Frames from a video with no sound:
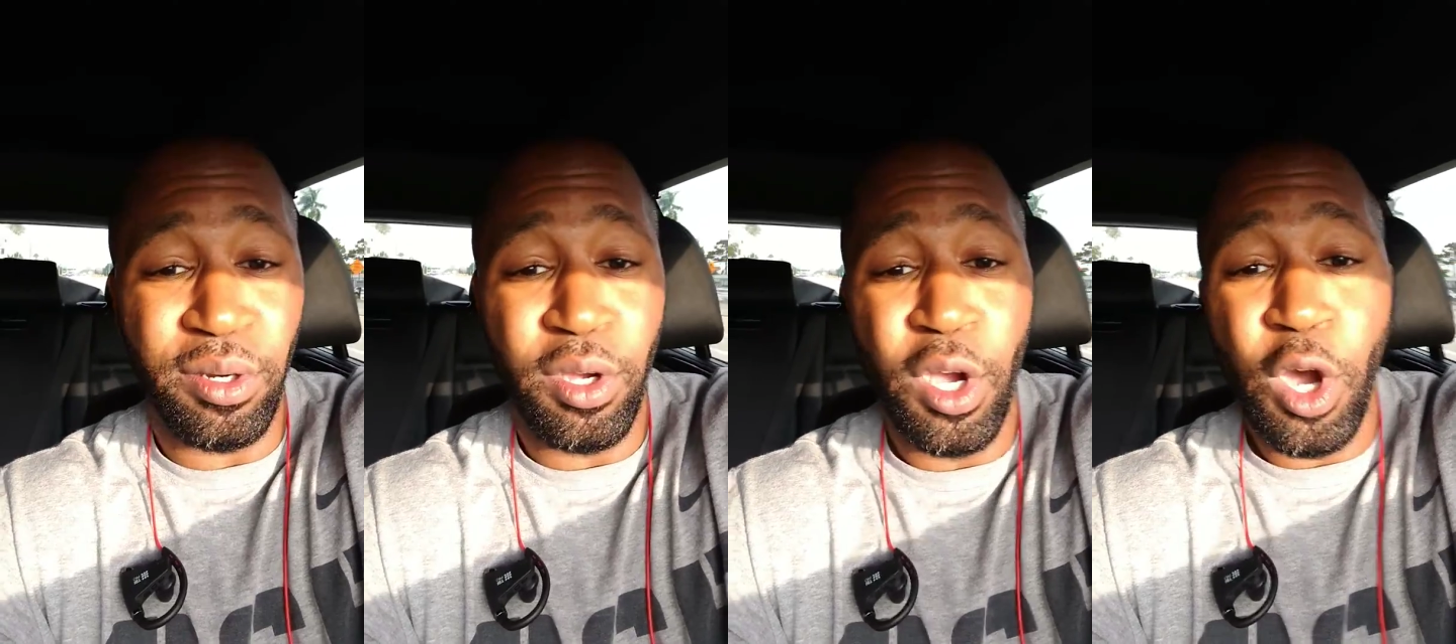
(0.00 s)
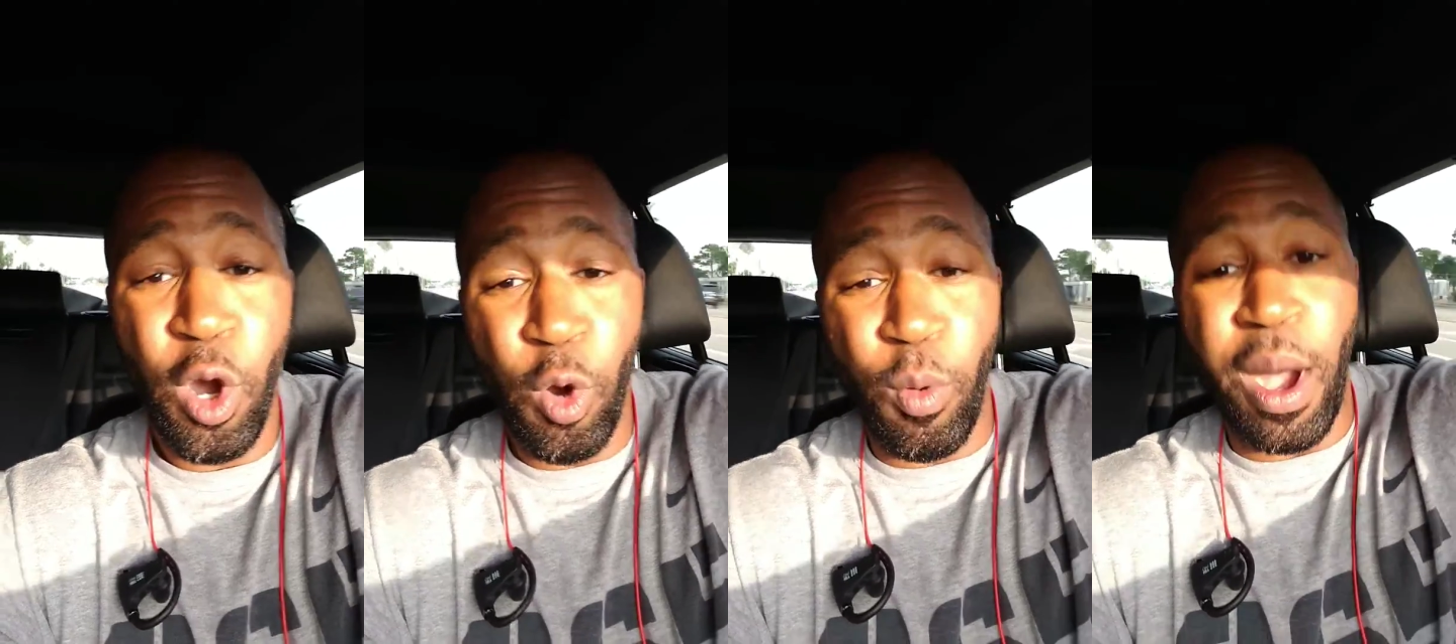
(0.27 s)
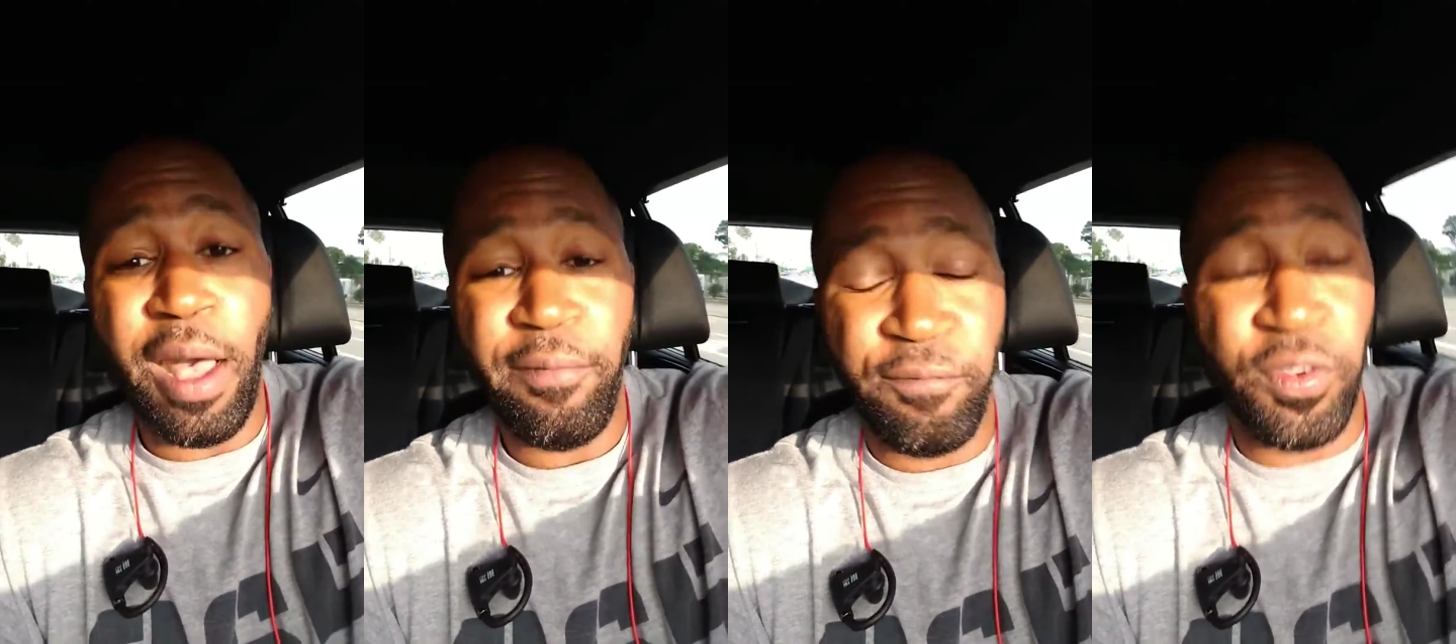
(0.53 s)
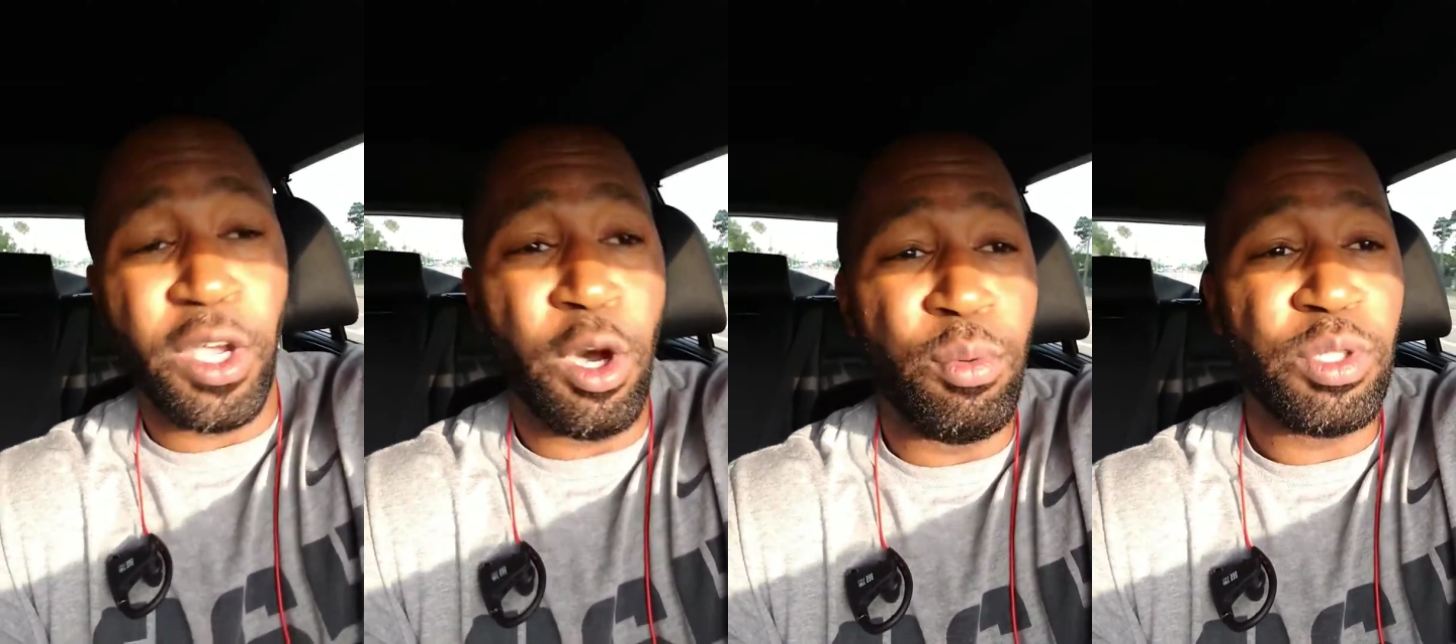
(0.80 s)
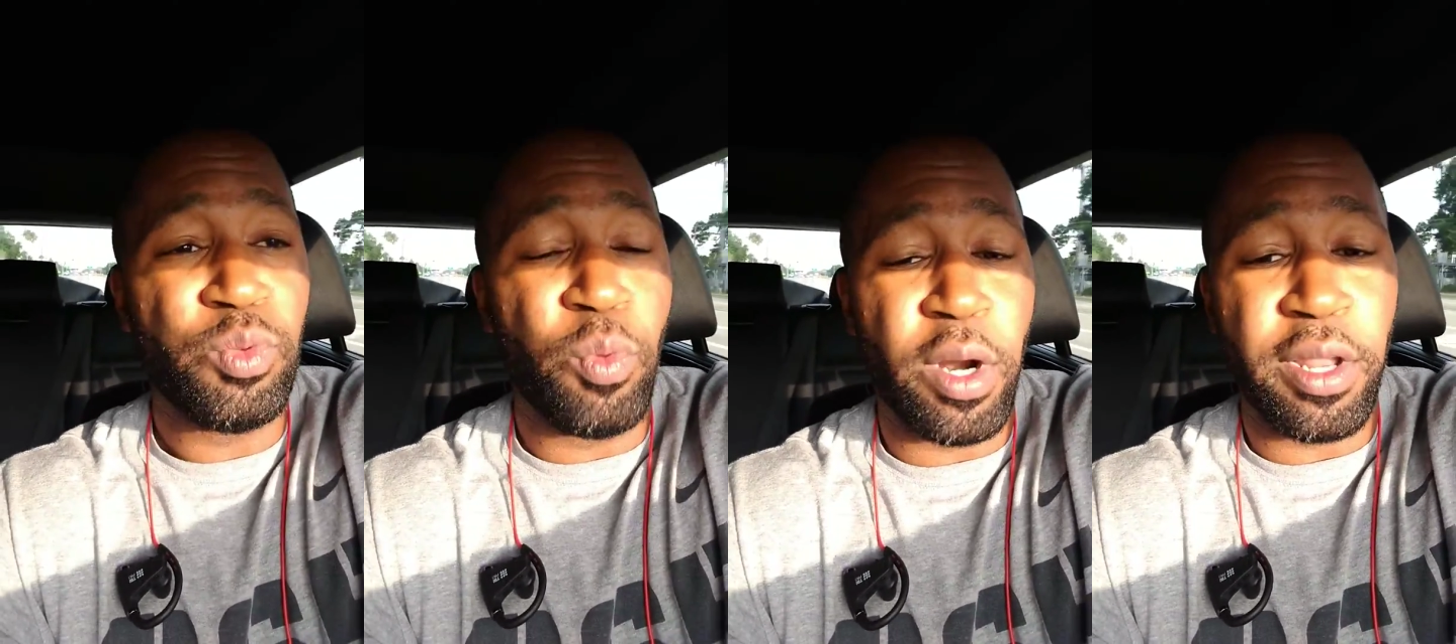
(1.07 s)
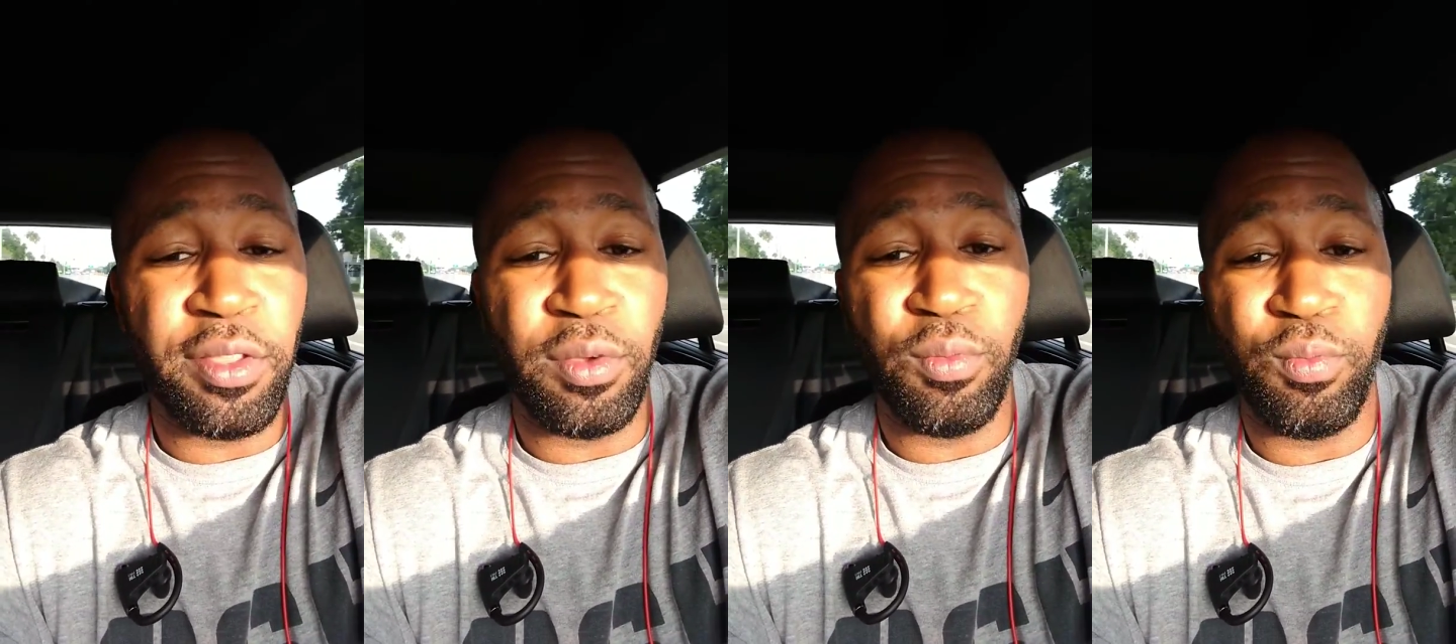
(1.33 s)
who I feel was one
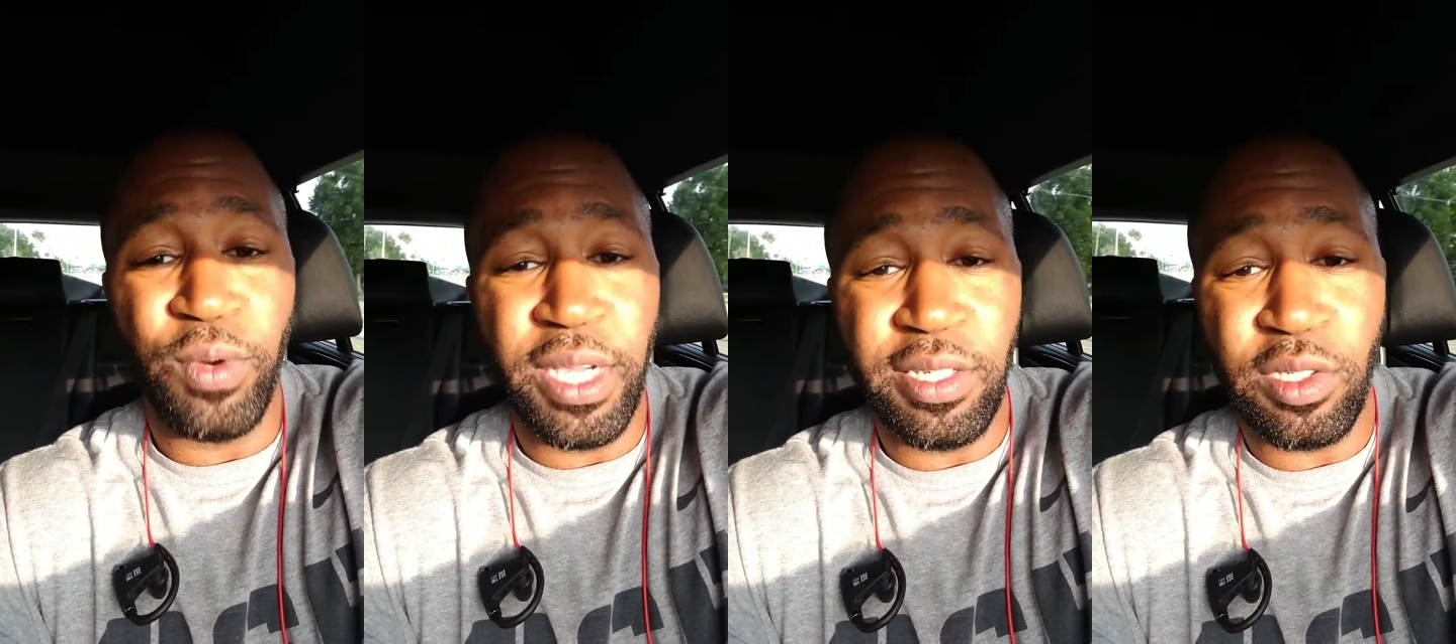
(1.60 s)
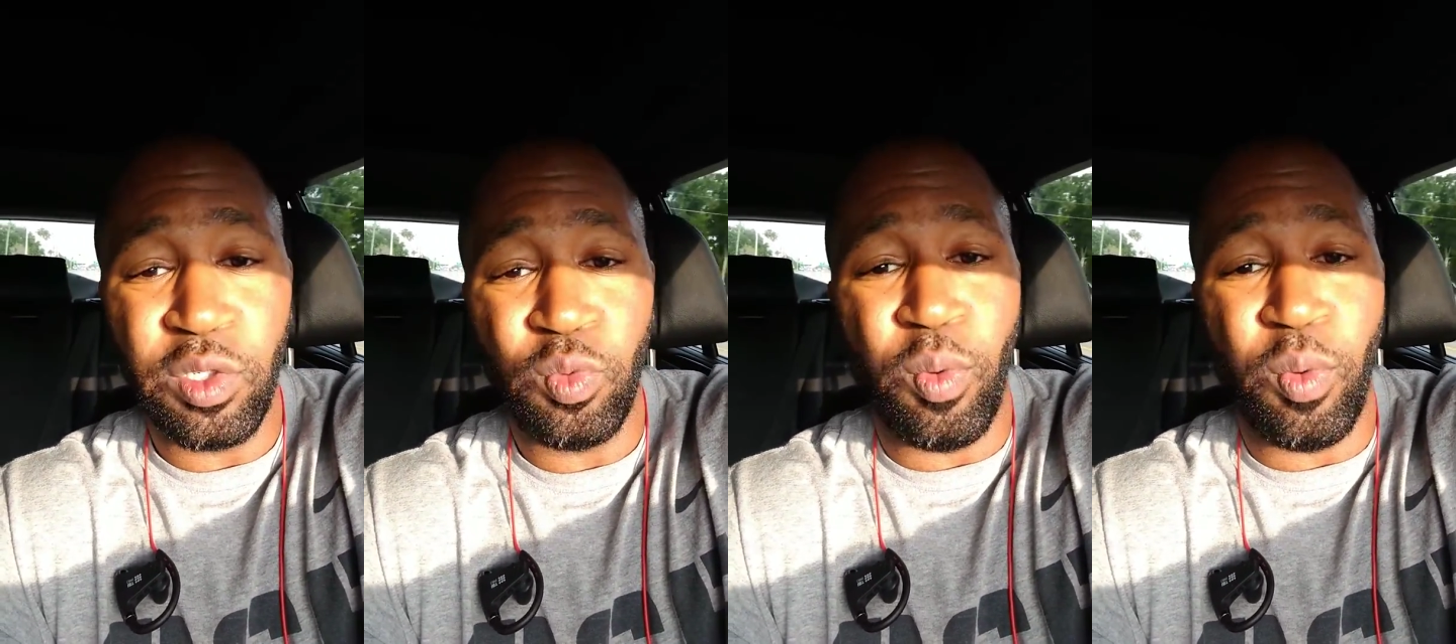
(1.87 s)
of the reasons